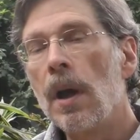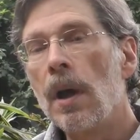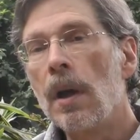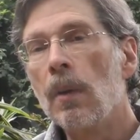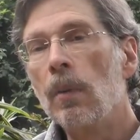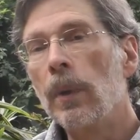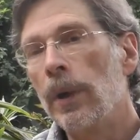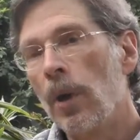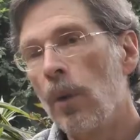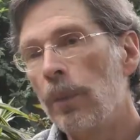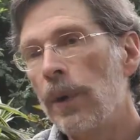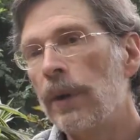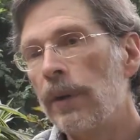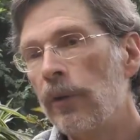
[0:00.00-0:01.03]
uh, we
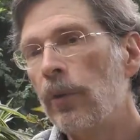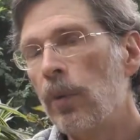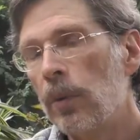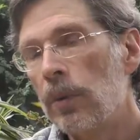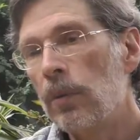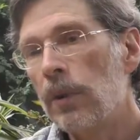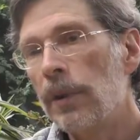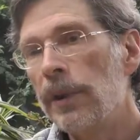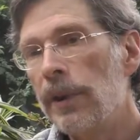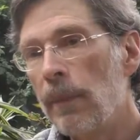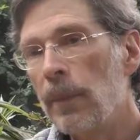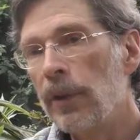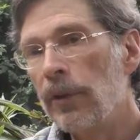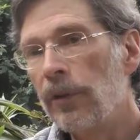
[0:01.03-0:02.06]
hope that this will really
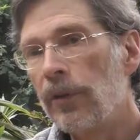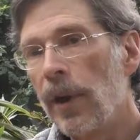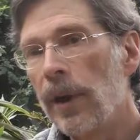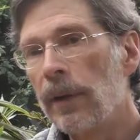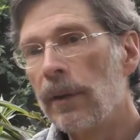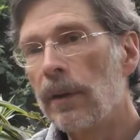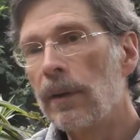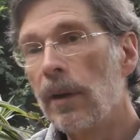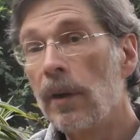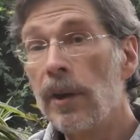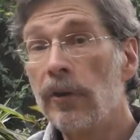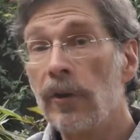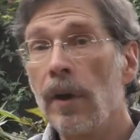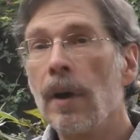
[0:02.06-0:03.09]
demonstrate that there
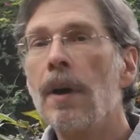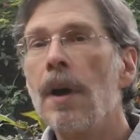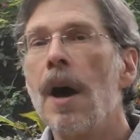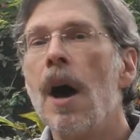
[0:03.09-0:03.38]
is a,